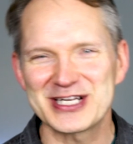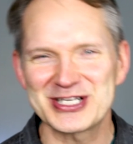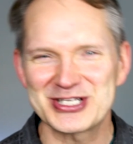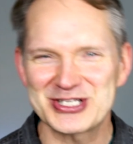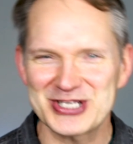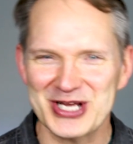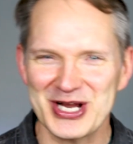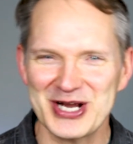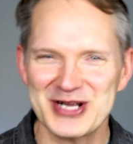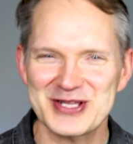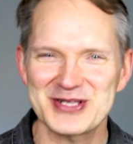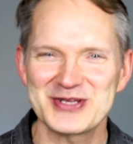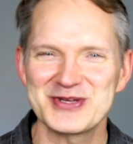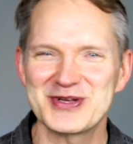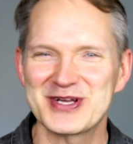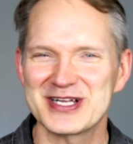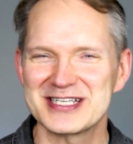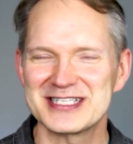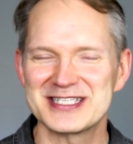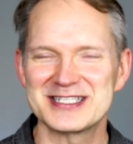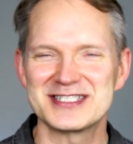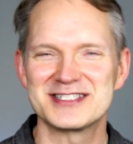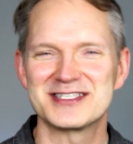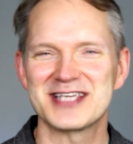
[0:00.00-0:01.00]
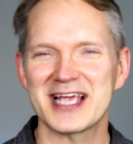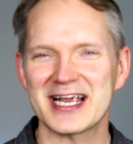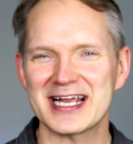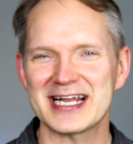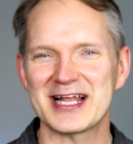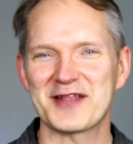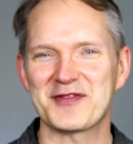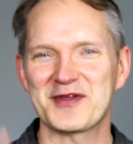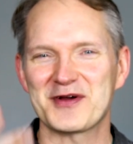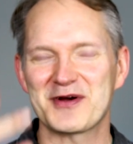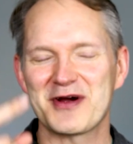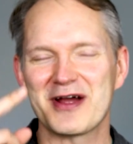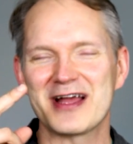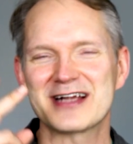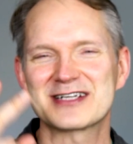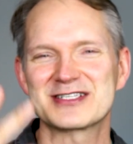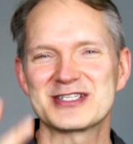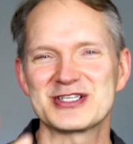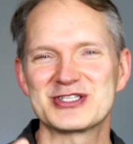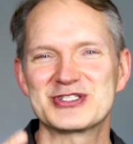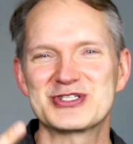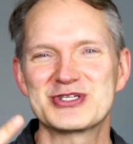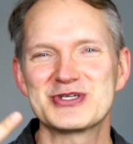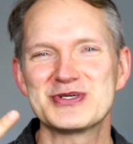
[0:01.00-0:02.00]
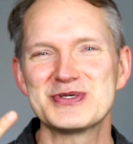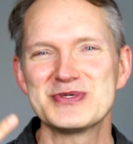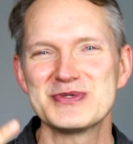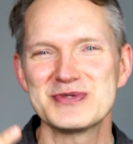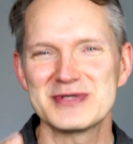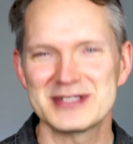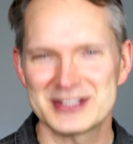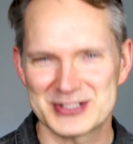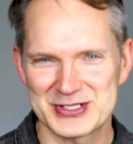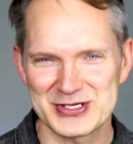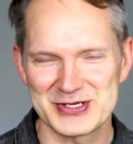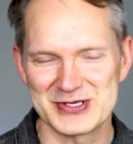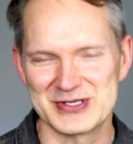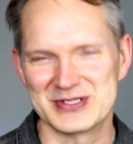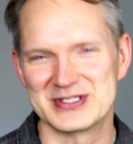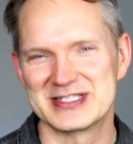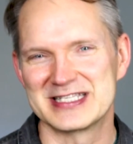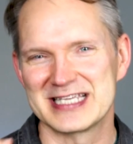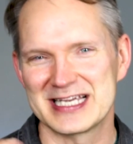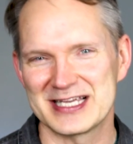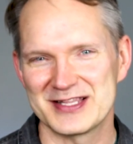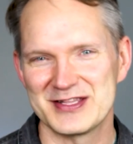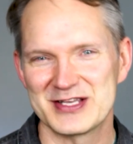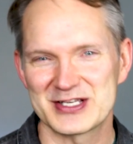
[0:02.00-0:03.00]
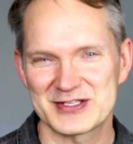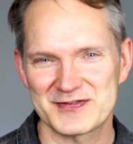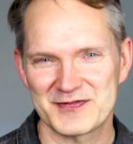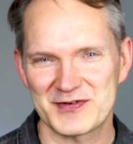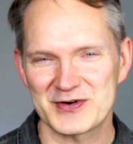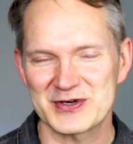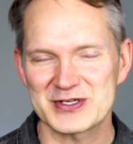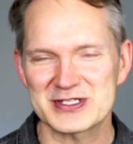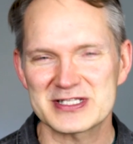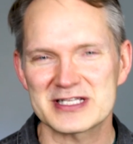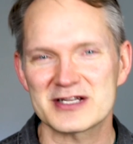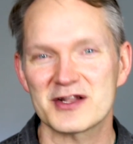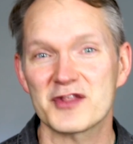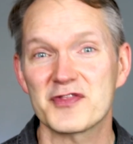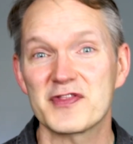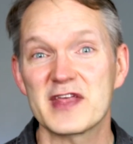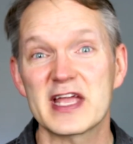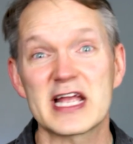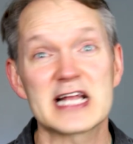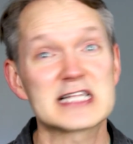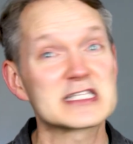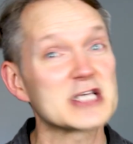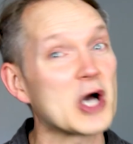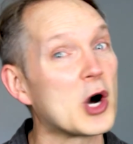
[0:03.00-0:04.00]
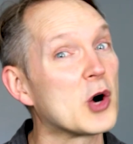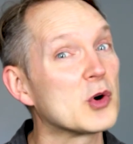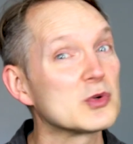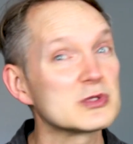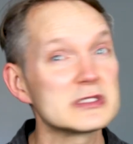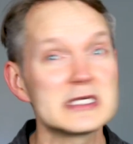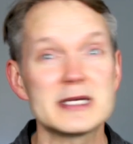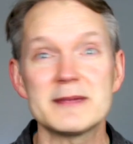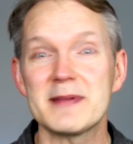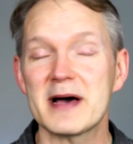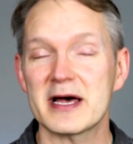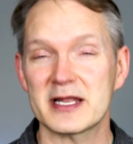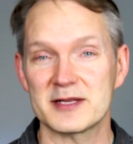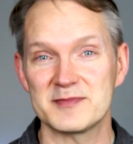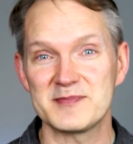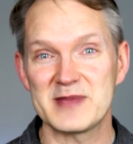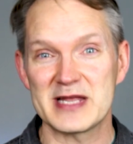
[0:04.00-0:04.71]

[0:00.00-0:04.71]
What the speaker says: to share it. You can check it out. There are actually 2 tunes in this first little thing. It's only about 1.5